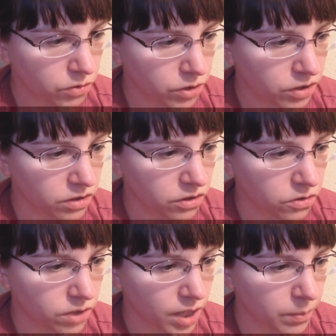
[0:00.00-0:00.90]
Increases
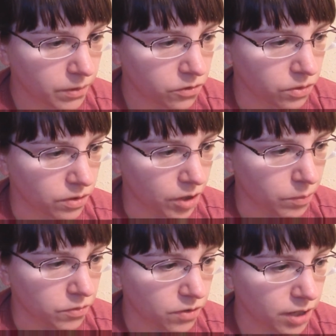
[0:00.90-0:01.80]
2 tablets during
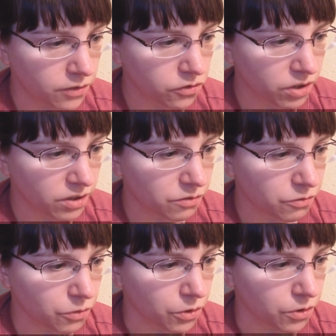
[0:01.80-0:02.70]
times of high stress
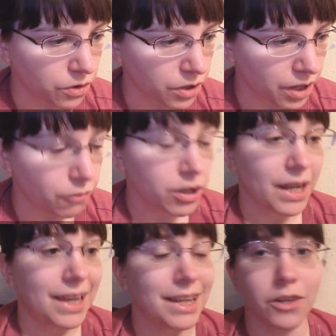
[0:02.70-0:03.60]
for every
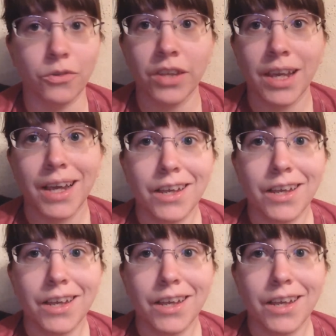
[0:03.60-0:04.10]
night use.